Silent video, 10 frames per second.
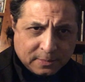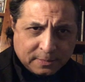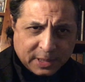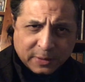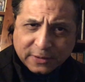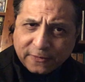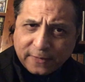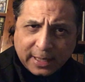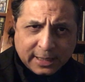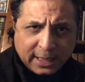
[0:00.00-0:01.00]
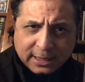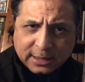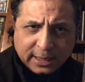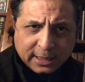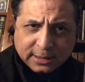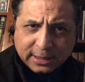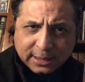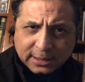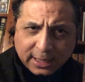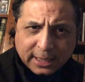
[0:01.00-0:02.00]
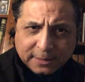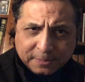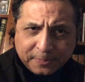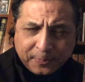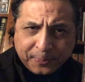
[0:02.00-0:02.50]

but he was a fine essayist in his time.